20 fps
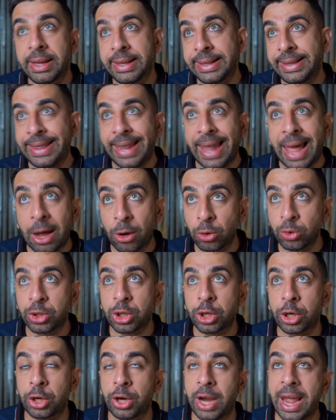
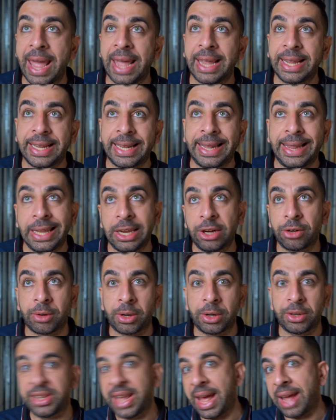louder and
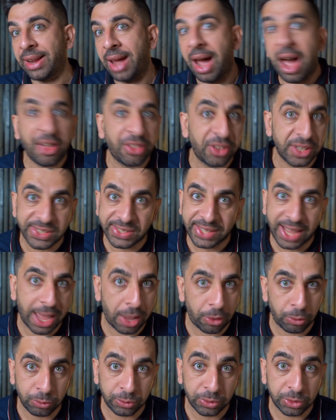clearer than other
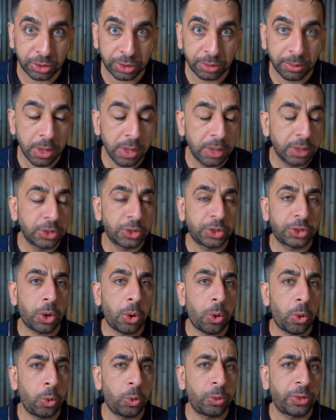sounds.
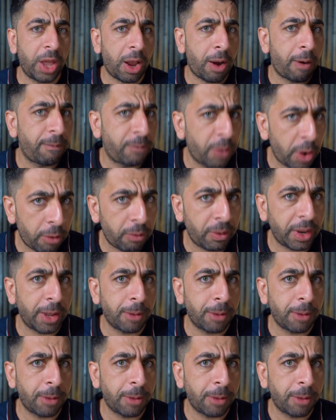So they are very